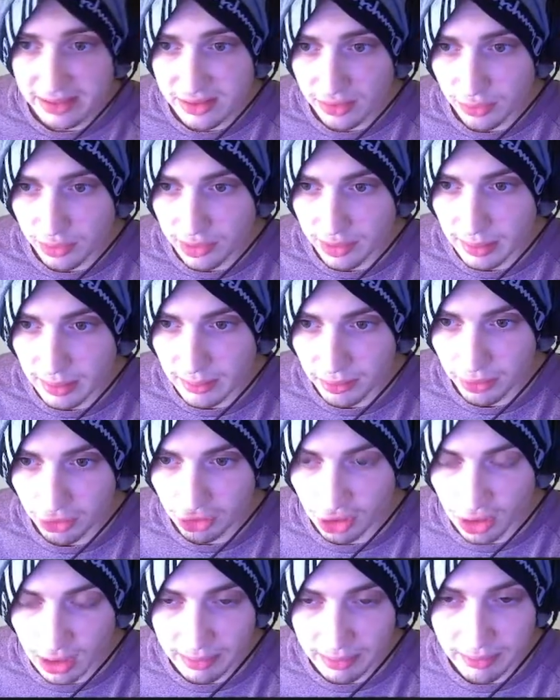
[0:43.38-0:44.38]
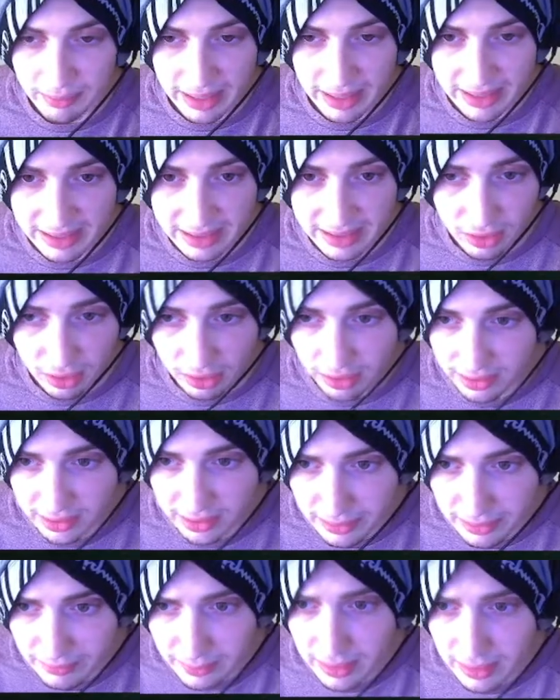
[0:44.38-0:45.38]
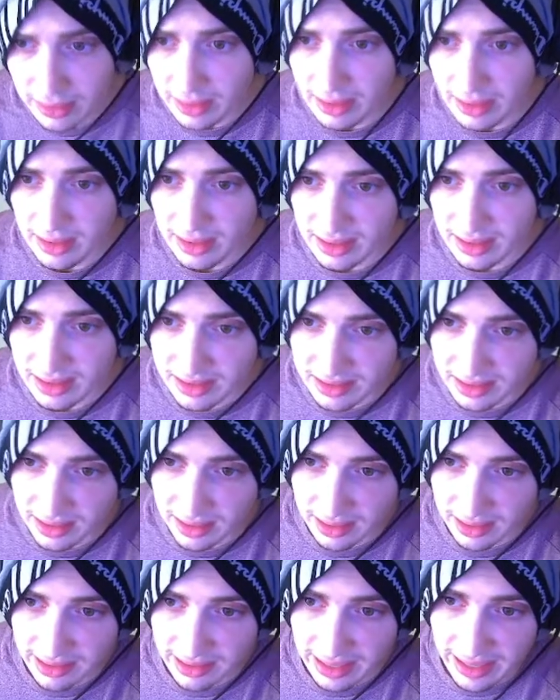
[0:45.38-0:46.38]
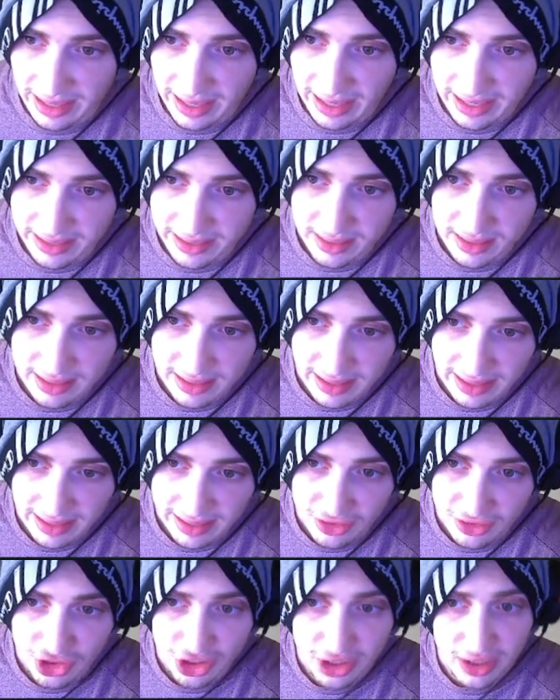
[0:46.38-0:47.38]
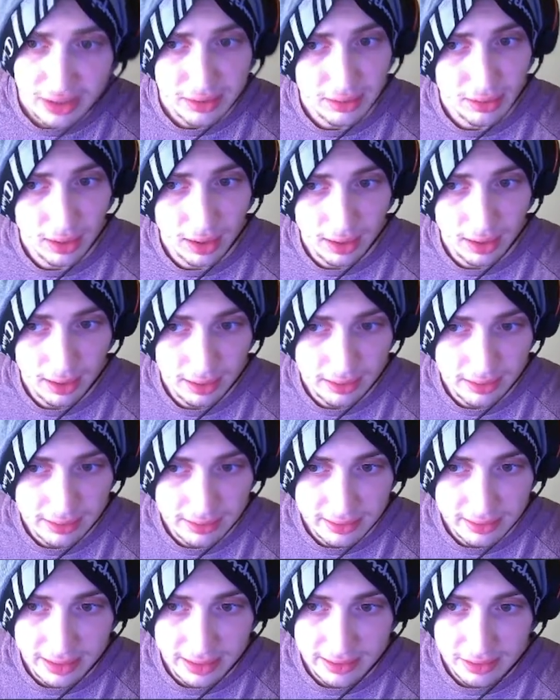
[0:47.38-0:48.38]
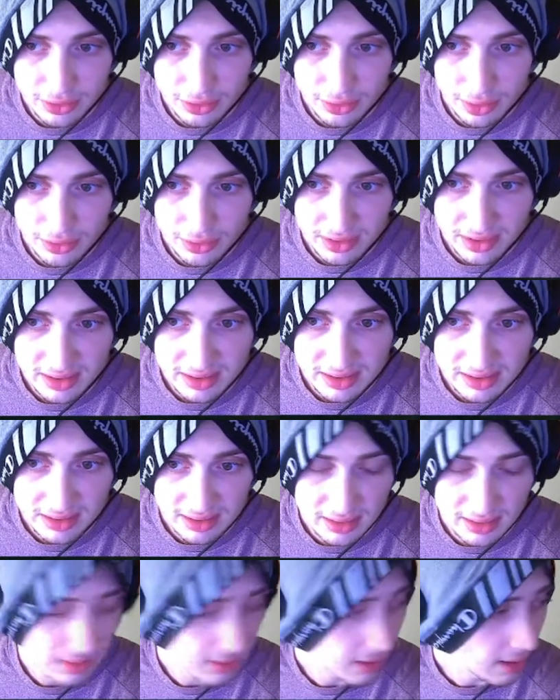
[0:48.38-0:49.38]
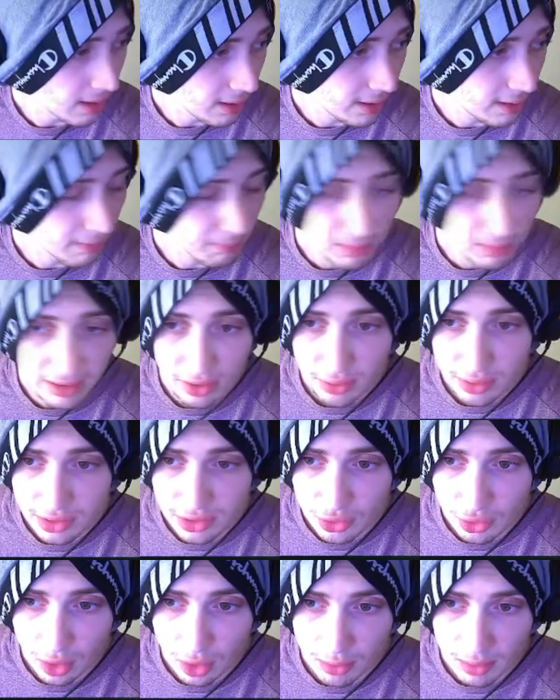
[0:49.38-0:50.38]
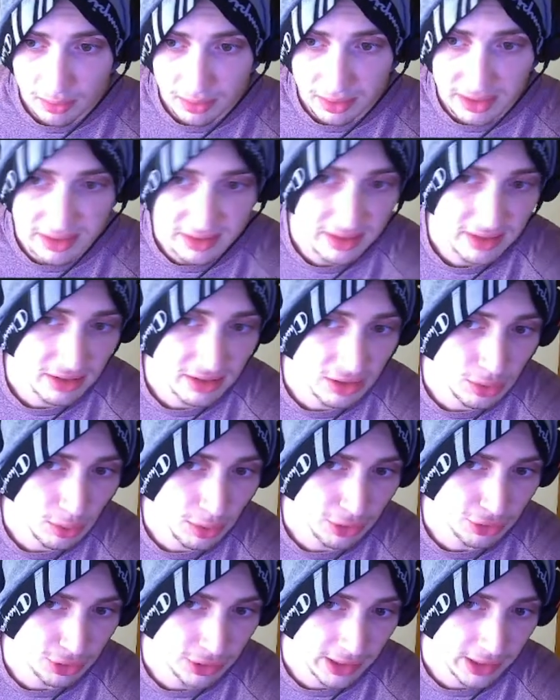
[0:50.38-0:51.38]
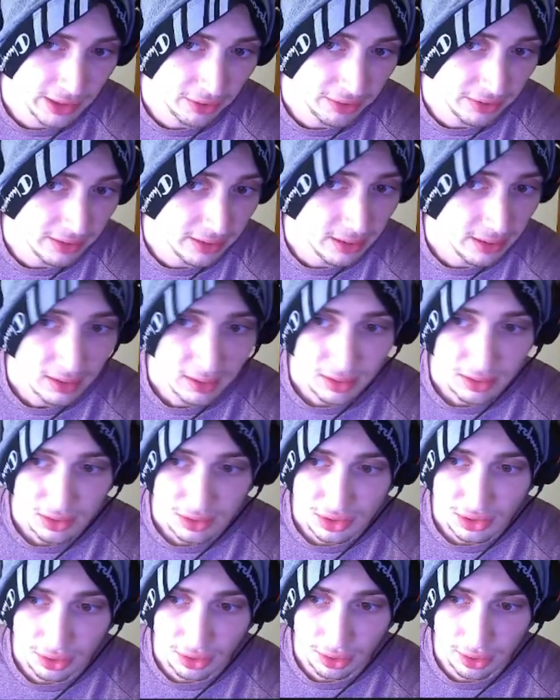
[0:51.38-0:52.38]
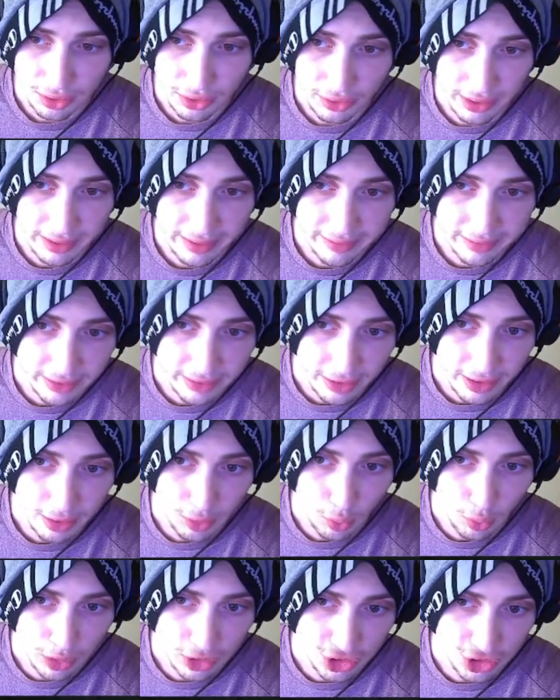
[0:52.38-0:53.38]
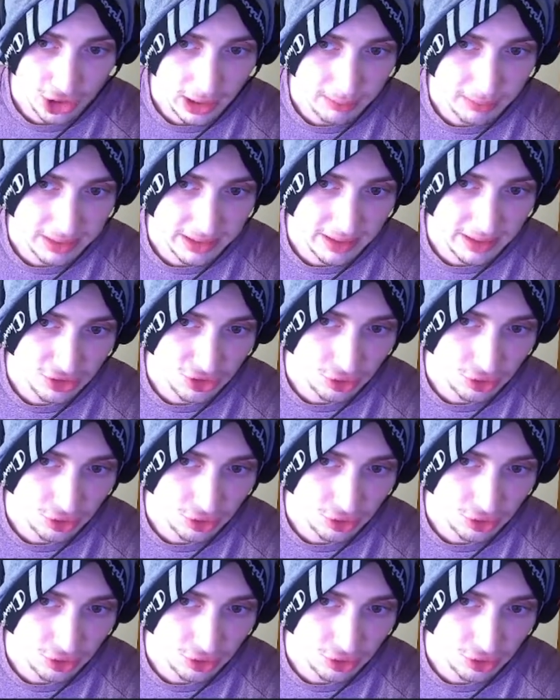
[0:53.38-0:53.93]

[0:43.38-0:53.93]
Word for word: with people dropping back in all the time, is uh, that head that headshot uh, that that 206 uh, player with two armor plates has 200 health. So you're at you're at a one shot potential